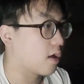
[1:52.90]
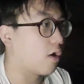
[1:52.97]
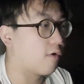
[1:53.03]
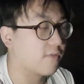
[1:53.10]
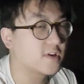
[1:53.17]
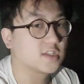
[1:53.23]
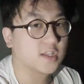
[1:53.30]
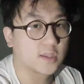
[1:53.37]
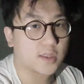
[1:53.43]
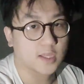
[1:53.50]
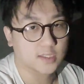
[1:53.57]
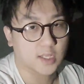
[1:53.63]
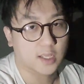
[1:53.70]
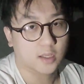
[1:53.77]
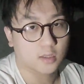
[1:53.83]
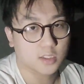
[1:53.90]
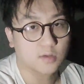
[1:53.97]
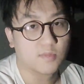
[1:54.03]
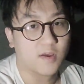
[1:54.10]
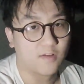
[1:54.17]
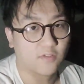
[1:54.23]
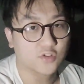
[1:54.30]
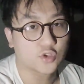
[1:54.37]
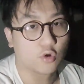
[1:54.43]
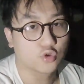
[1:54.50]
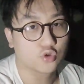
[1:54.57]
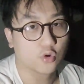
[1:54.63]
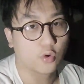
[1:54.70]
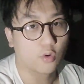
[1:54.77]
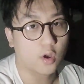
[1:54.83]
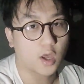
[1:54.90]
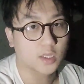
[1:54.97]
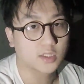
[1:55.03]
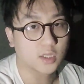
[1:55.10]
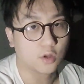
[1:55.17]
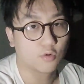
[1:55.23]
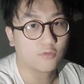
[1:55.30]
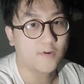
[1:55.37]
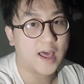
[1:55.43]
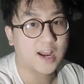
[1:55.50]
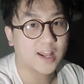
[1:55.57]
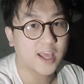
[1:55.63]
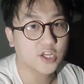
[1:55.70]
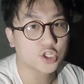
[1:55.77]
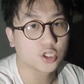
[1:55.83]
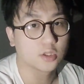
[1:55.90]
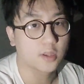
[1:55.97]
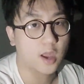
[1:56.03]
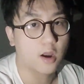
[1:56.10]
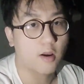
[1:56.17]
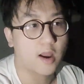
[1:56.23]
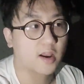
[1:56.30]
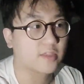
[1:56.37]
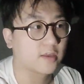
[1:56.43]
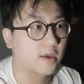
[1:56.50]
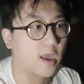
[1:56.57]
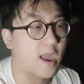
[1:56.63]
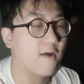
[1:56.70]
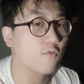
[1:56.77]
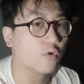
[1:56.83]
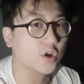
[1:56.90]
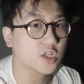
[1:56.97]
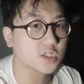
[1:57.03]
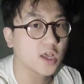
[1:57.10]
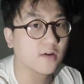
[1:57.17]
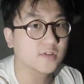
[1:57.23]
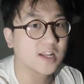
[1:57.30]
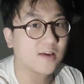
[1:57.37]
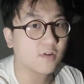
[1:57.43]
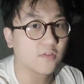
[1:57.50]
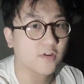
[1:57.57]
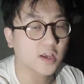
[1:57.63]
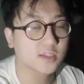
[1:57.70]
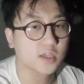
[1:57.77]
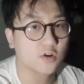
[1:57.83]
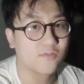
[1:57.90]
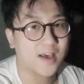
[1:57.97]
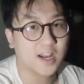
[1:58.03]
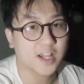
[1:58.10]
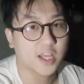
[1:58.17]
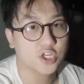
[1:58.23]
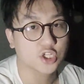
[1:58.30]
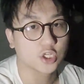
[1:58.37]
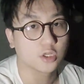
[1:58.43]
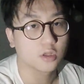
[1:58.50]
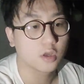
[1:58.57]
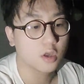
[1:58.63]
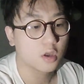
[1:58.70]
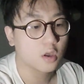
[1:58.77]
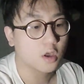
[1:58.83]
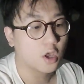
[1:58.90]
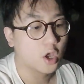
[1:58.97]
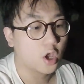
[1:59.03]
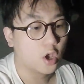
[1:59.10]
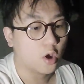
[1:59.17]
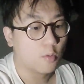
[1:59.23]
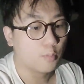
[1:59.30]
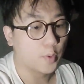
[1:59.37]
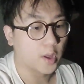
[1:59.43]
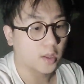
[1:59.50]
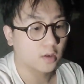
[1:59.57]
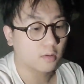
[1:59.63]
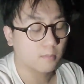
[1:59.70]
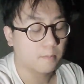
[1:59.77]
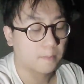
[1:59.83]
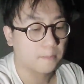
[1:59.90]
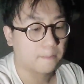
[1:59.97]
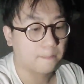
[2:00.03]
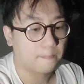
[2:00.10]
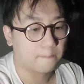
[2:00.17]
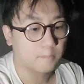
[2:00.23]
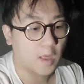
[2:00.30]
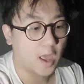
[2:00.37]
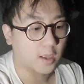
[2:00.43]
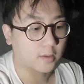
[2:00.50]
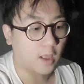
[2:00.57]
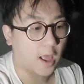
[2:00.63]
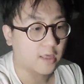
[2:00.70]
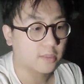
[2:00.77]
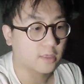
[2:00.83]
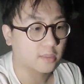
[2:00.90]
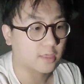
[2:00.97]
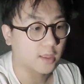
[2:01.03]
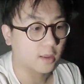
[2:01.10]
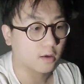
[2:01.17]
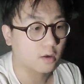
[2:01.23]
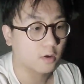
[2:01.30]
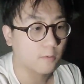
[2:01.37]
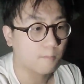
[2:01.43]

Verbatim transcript: obviously there's like some level of social external validation there, and I think everyone deserves a level of external validation. But I, I think